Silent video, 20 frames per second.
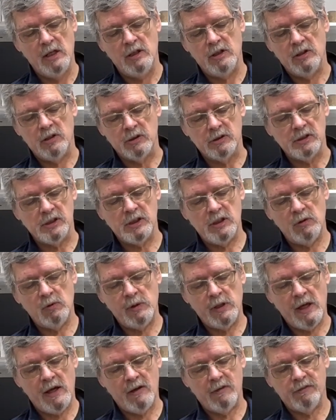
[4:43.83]
You can see we
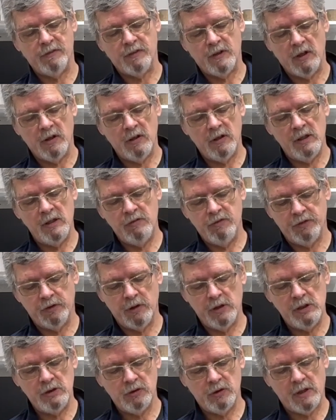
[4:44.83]
have very
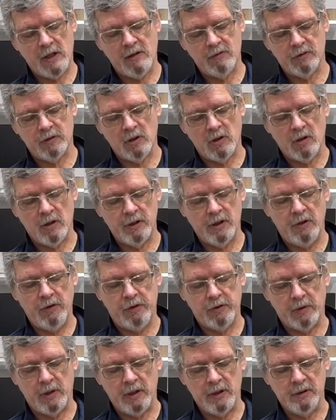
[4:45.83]
free travel on the
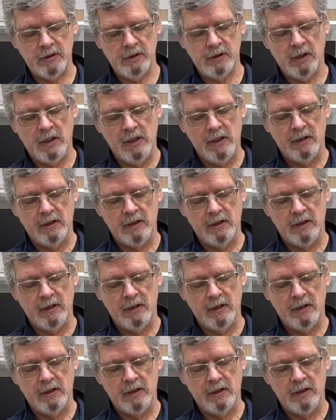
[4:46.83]
threads.